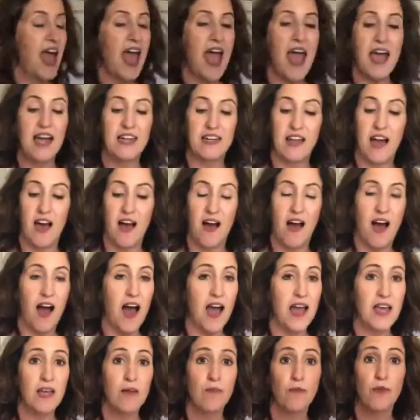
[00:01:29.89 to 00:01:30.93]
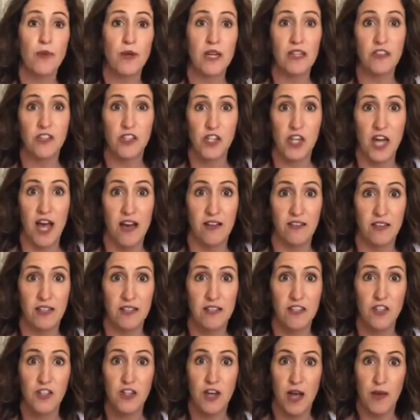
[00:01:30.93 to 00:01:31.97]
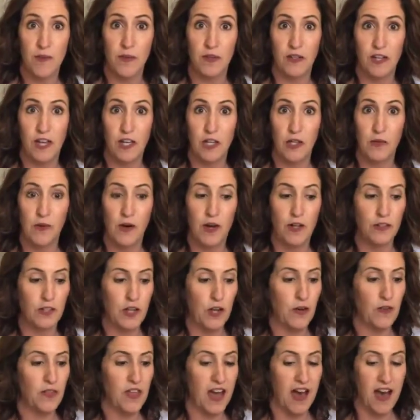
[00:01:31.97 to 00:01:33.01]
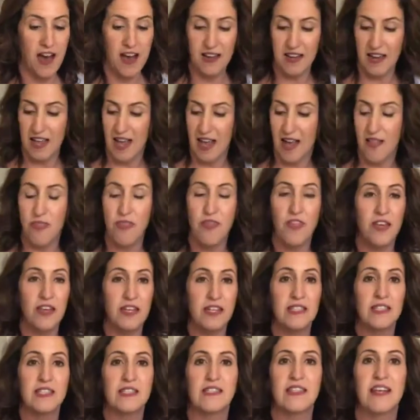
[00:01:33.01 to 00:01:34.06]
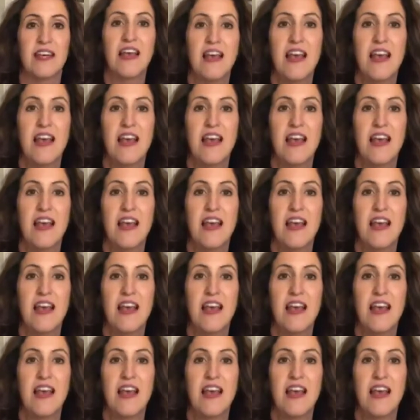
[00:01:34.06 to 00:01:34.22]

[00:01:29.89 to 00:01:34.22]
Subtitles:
And I am wreath challenged, I will let you all know that, and this